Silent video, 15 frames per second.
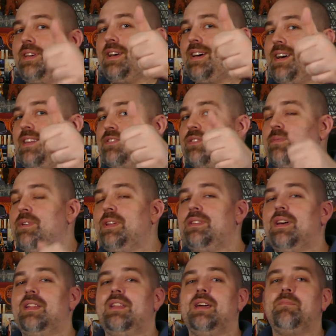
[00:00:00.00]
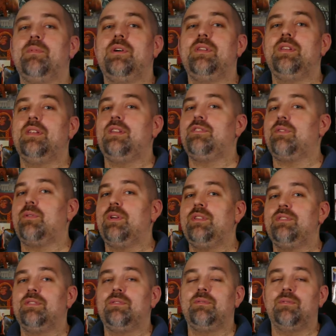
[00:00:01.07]
awesome, hit that like button, and as
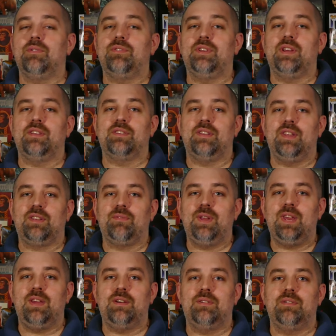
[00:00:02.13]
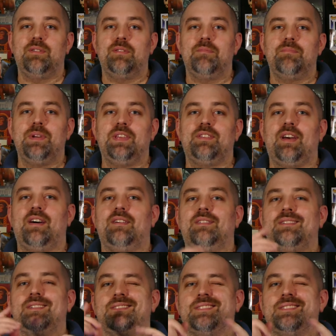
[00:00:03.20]
always, we'll see you guys on the next video. Peace out.